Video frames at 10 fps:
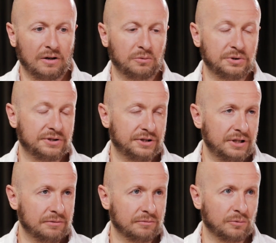with
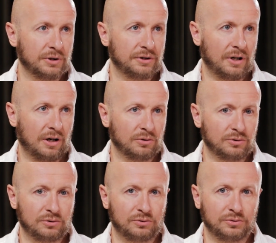team, went
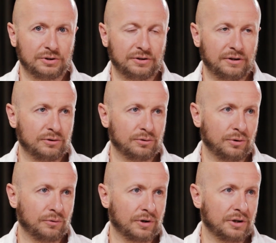out to the territory
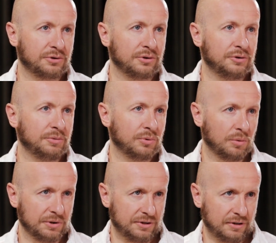of cultural
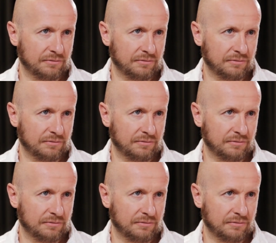diplomacy.